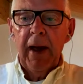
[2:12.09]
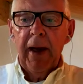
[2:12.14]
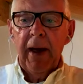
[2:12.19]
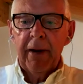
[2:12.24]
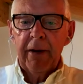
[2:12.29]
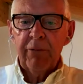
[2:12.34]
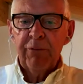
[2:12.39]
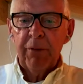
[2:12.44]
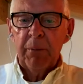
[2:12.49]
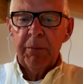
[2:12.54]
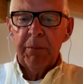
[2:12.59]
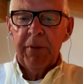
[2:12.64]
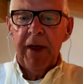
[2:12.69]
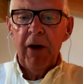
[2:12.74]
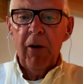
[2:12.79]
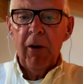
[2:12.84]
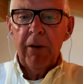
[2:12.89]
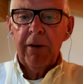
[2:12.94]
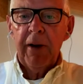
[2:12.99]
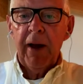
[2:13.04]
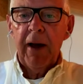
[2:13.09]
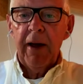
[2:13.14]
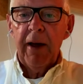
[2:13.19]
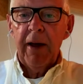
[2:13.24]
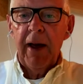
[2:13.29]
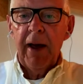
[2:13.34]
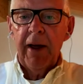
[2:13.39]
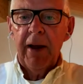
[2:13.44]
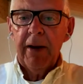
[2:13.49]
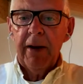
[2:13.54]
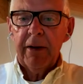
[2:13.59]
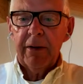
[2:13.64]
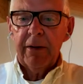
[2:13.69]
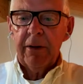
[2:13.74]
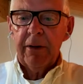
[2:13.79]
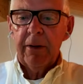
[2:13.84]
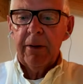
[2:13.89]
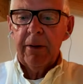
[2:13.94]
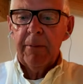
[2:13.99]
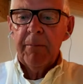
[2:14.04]
And from there on, I had
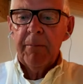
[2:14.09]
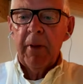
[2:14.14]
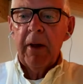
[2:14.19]
a